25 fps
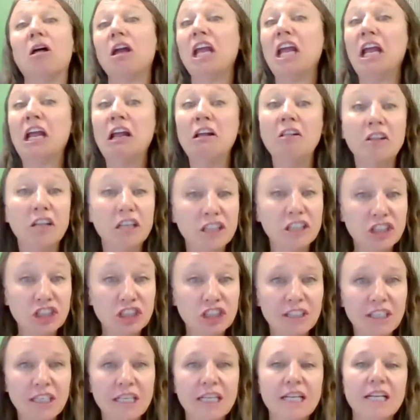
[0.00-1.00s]

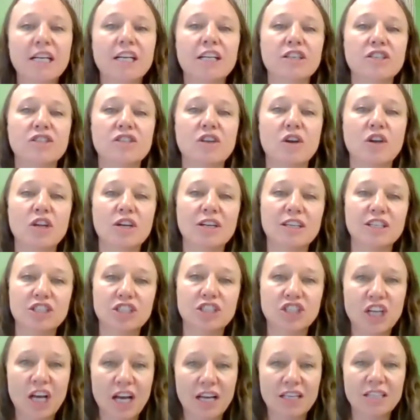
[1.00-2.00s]
English. So you can
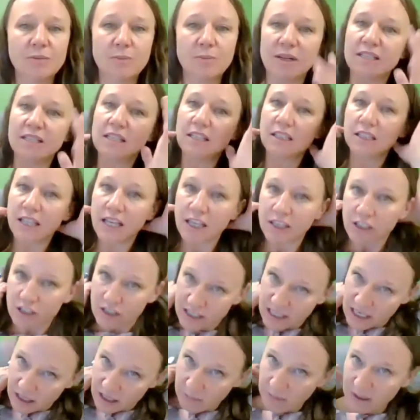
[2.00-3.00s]
just basically
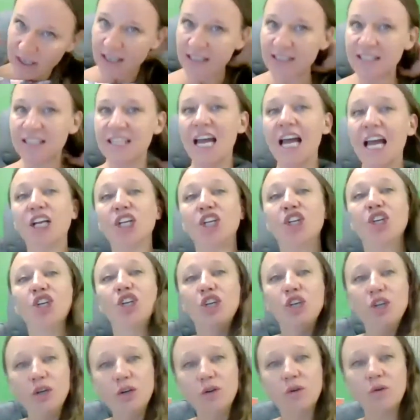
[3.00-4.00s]
understand it, because then
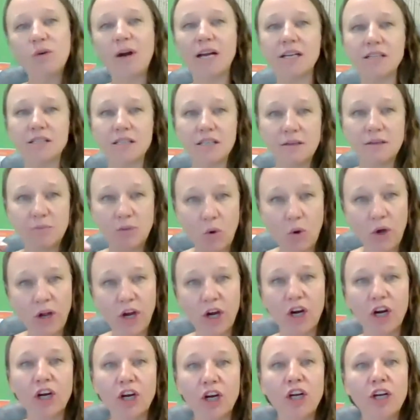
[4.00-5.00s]
you as the
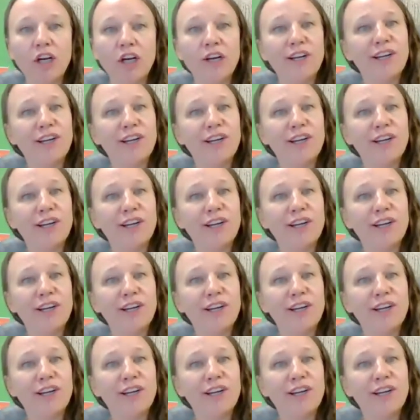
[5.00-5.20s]
employer,